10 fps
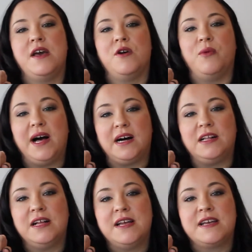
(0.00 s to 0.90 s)

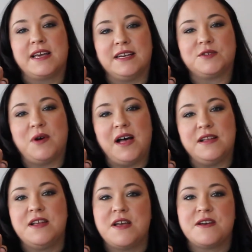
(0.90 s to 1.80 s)
Well, guess
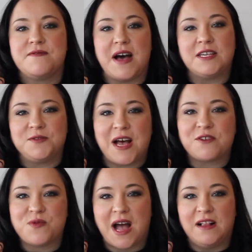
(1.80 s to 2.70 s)
what? Fast
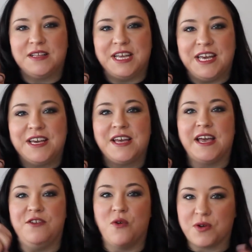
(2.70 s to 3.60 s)
fact reality,
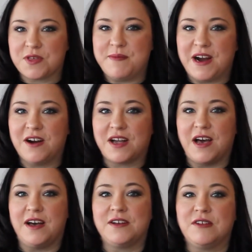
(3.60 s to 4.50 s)
in North
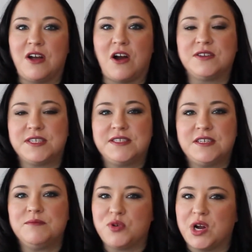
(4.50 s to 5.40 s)
America, our
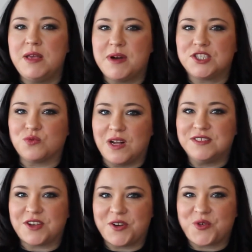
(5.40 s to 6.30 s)
system pretty much
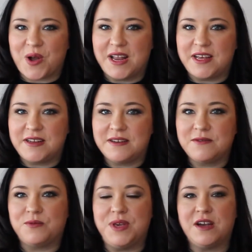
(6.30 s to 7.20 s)
runs on credit.
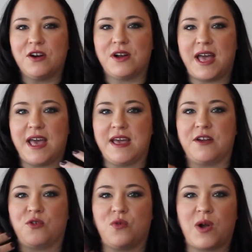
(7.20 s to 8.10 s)
We are a
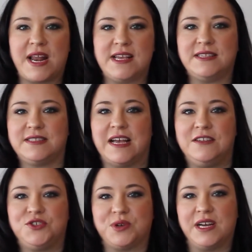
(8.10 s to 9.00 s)

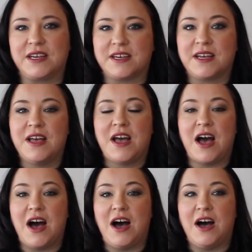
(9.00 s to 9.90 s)
credit-centric
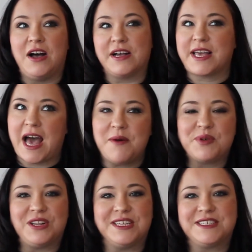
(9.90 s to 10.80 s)

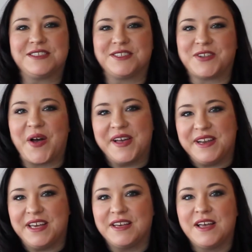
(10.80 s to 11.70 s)
capitalist
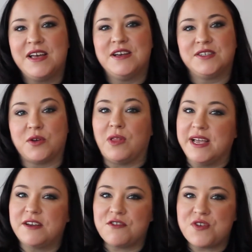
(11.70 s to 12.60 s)
society. So
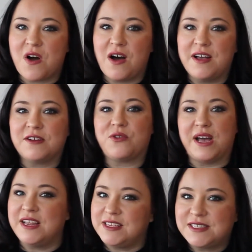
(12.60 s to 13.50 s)
like it or not,
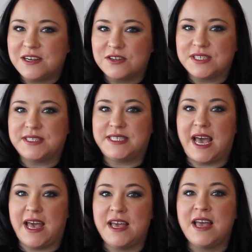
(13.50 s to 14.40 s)
credit is here to
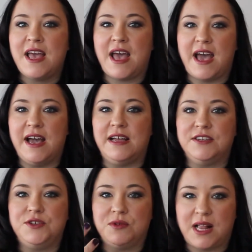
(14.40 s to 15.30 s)
stay,
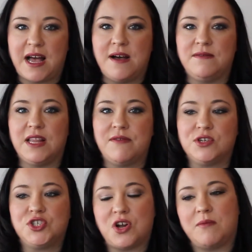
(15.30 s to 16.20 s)
and you will have
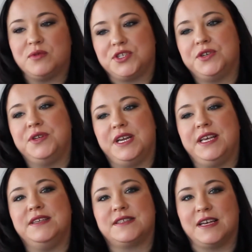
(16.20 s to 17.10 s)
leveraged
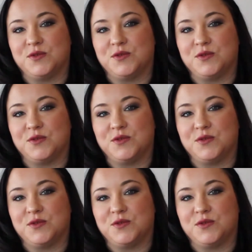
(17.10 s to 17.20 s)
opportunities as